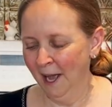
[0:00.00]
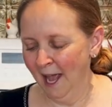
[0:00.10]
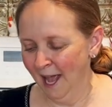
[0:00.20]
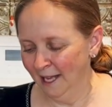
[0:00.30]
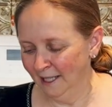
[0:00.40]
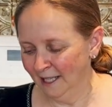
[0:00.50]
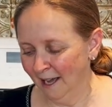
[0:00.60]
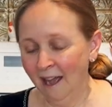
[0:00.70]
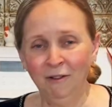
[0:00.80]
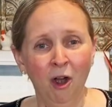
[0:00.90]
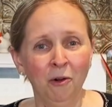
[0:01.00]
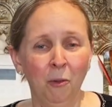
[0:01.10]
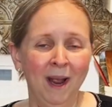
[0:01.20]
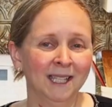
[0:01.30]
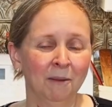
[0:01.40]
And I've gone
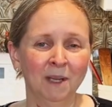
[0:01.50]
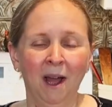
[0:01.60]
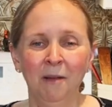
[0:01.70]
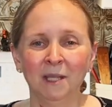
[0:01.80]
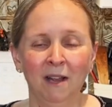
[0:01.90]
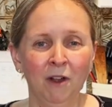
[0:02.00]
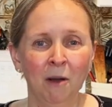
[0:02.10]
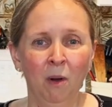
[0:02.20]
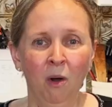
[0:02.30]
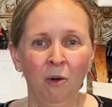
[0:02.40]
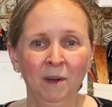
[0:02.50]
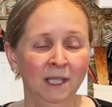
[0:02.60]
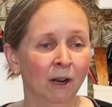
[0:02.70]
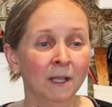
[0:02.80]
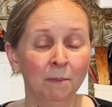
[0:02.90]
away sometimes and I've come home and
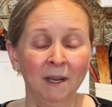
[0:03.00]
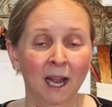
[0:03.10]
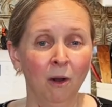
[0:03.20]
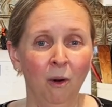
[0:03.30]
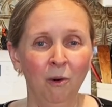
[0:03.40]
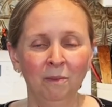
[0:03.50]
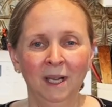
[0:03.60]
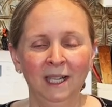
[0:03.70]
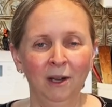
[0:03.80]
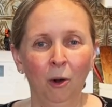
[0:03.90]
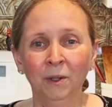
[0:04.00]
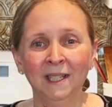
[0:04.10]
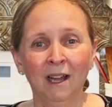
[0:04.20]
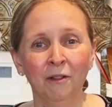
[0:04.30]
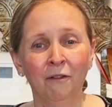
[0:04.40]
Darren's been at home holding
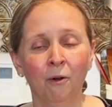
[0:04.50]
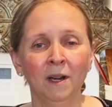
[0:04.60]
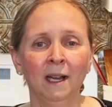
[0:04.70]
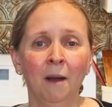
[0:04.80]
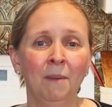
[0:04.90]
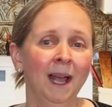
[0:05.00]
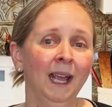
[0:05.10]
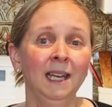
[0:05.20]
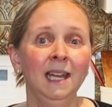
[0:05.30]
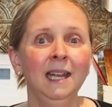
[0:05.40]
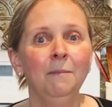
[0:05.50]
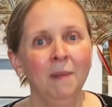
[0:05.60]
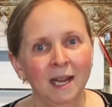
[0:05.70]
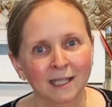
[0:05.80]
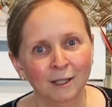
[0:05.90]
down the fort and I come back and he
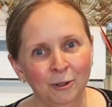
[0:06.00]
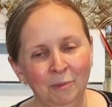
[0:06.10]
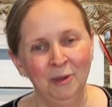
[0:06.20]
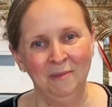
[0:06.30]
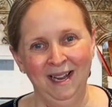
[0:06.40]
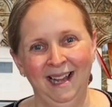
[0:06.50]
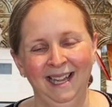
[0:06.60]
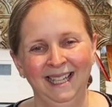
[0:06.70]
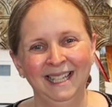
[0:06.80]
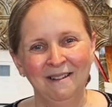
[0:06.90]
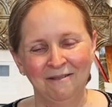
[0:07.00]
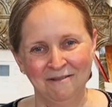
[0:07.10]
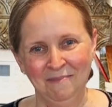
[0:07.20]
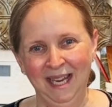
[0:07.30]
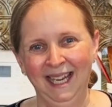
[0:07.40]
makes soupe de malade for
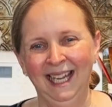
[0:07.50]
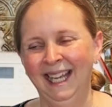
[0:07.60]
me.